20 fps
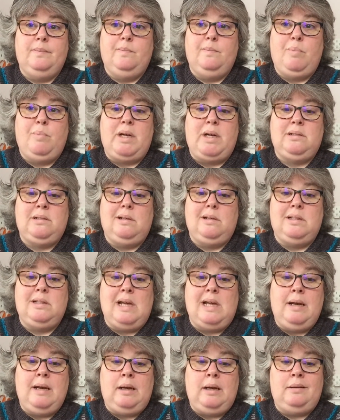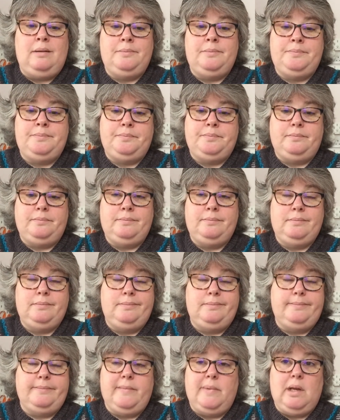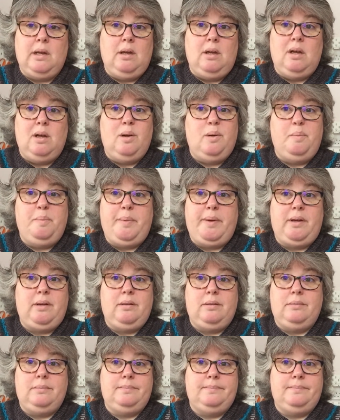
press studs adding. But